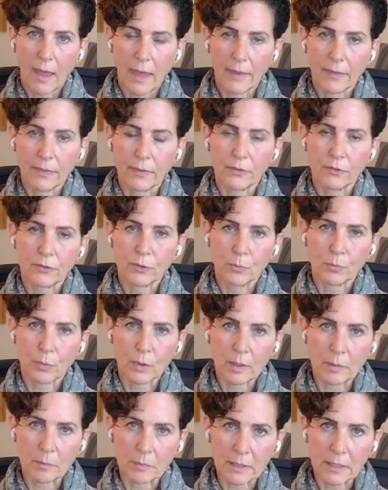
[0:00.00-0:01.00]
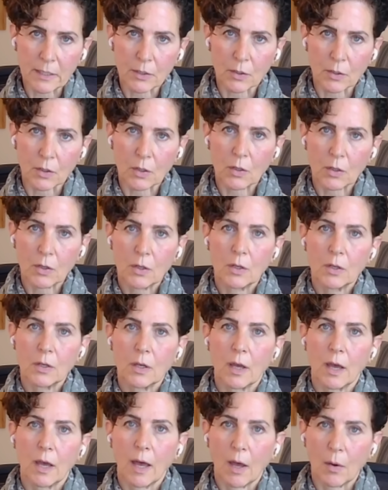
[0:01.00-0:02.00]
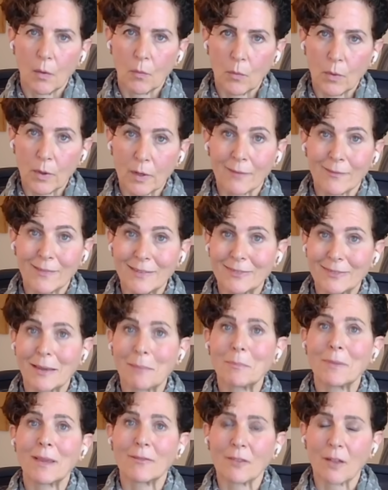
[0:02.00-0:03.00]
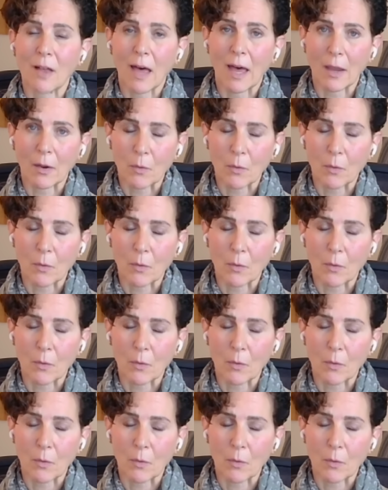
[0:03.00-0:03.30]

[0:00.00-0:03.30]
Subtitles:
and the supreme leader would have at some level